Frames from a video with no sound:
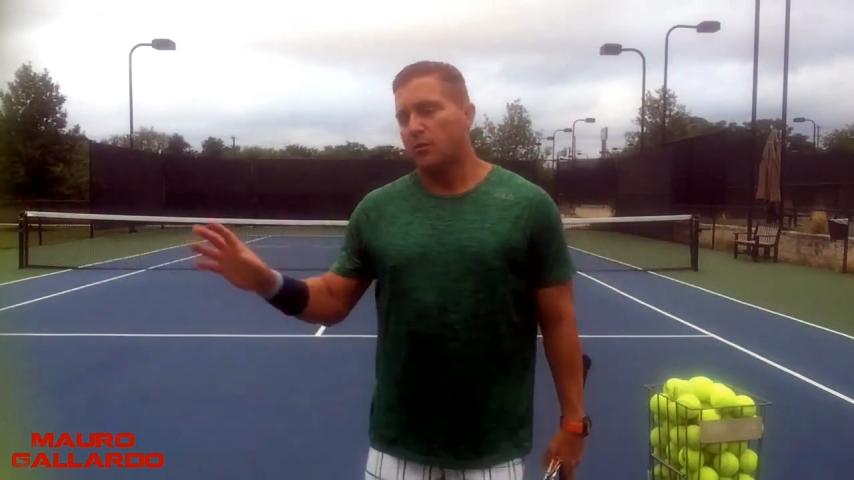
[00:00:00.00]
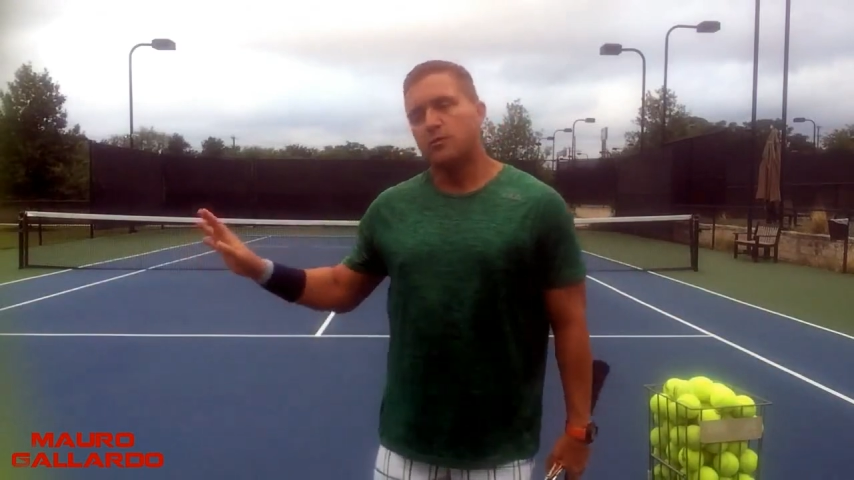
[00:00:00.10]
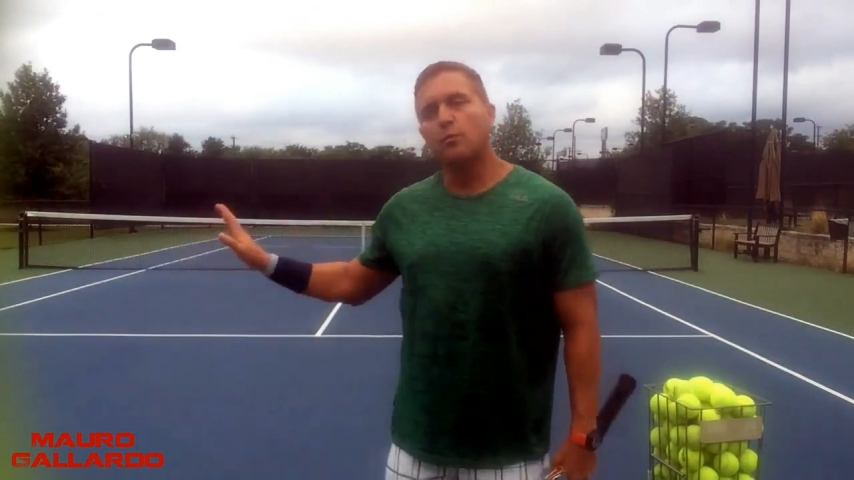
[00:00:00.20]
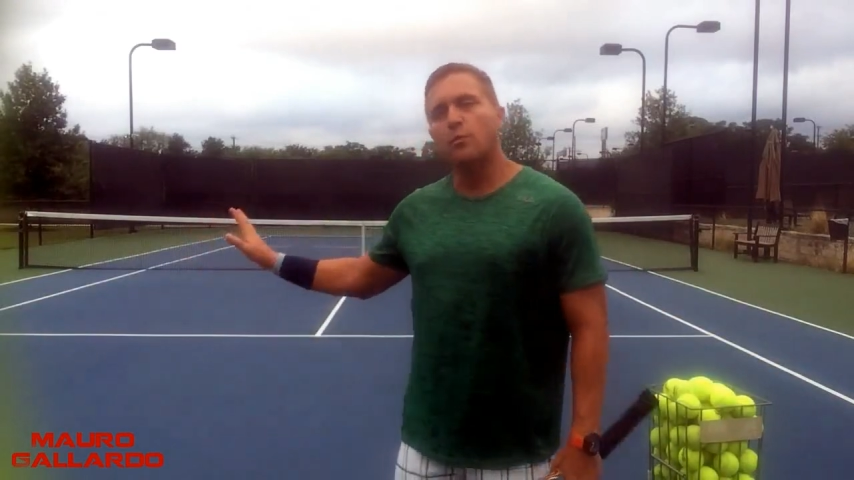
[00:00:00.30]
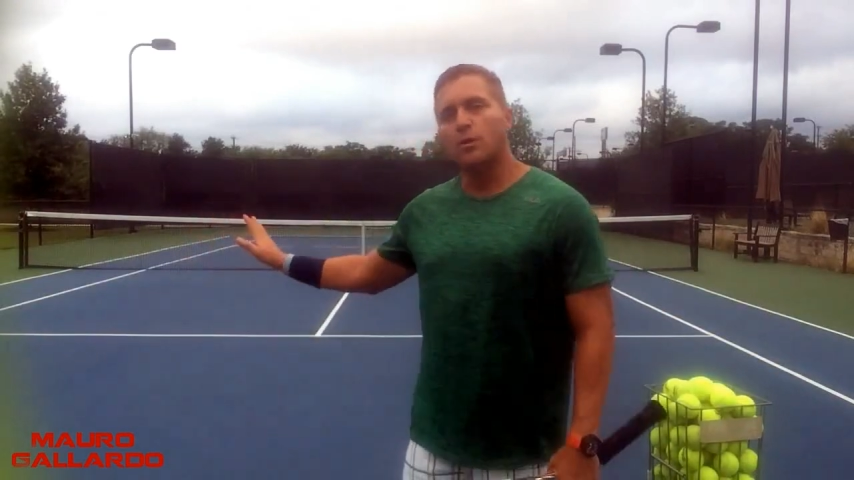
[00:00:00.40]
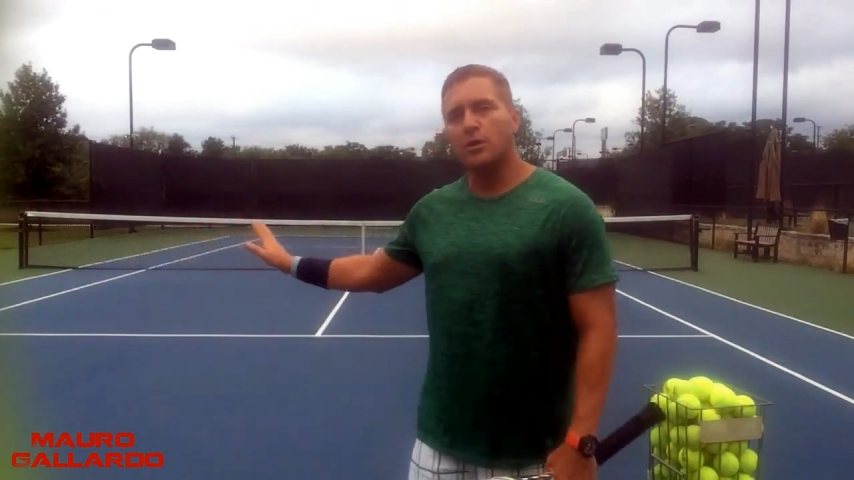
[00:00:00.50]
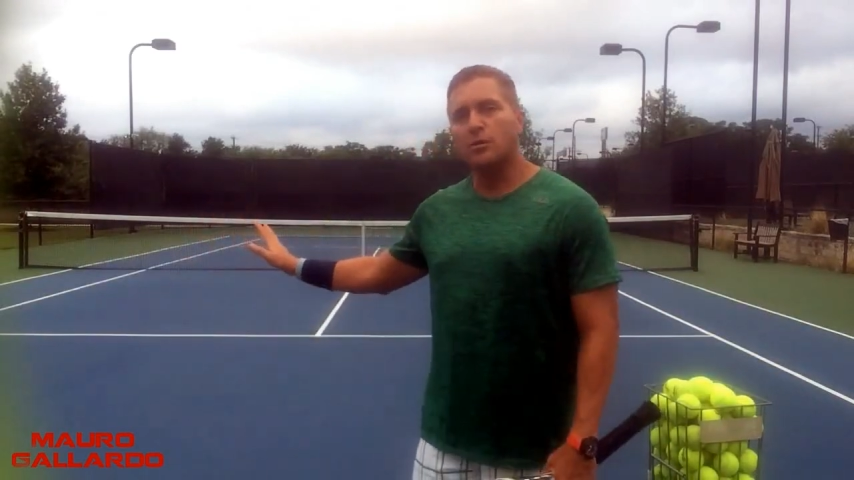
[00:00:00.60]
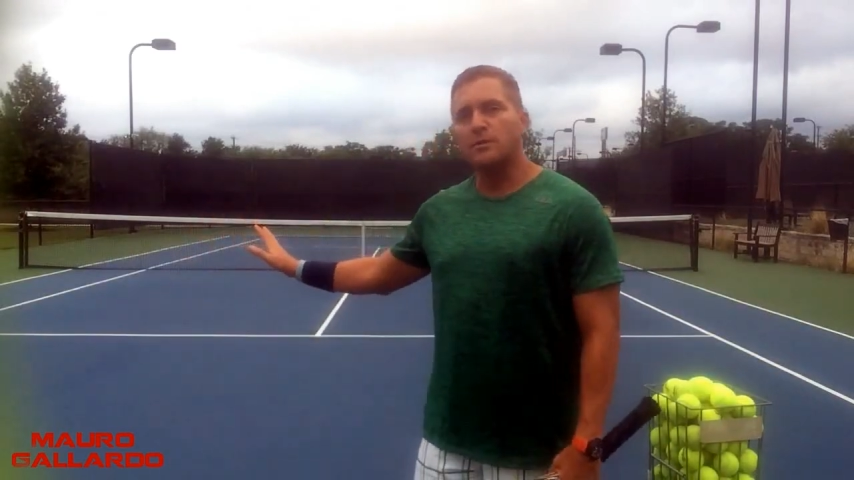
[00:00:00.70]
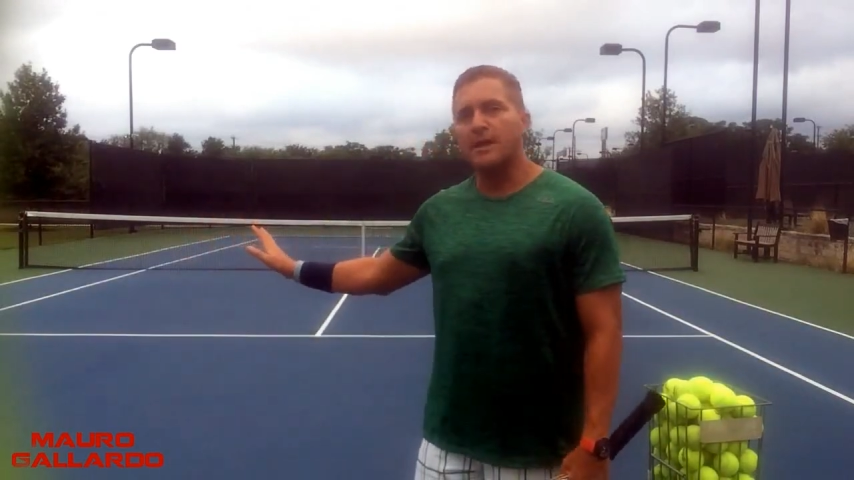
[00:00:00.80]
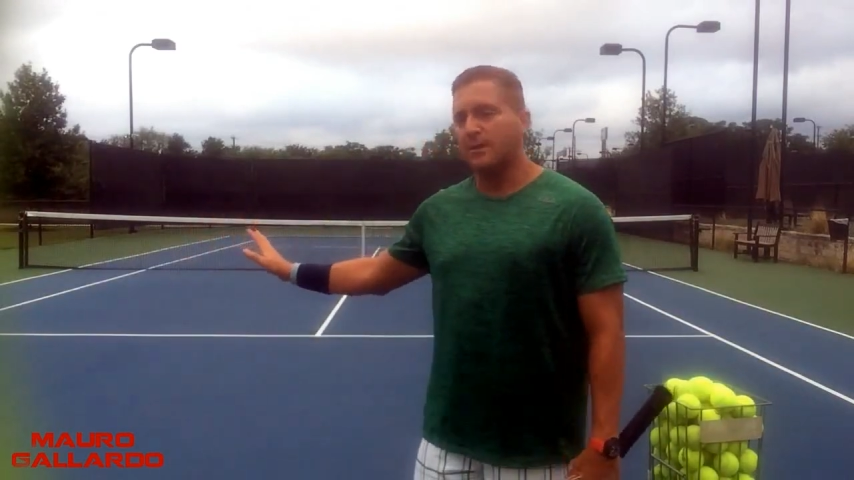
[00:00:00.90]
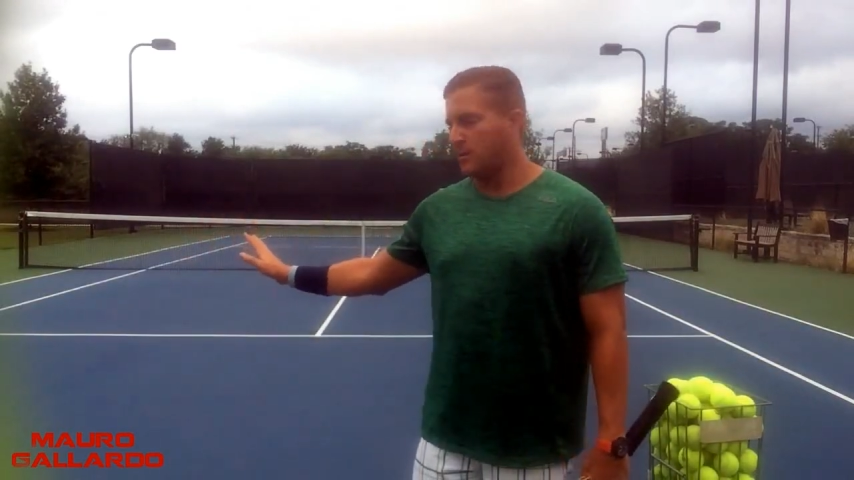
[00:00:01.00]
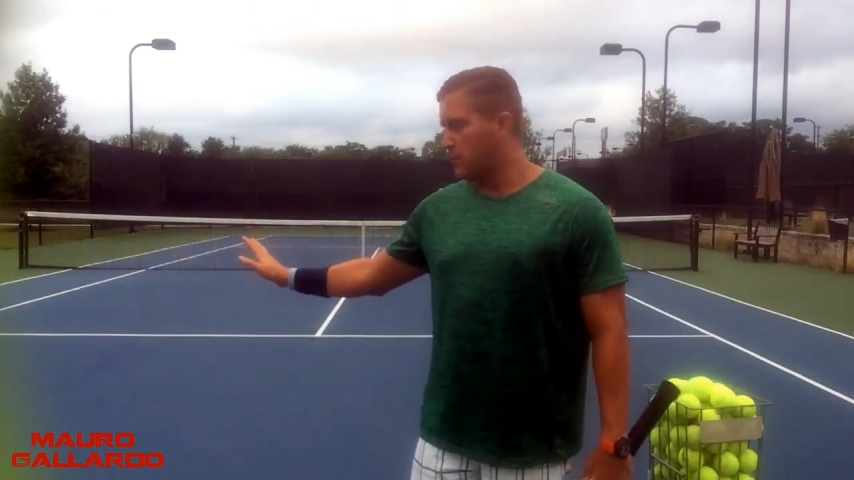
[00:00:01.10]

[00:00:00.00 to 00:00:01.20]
to work on that,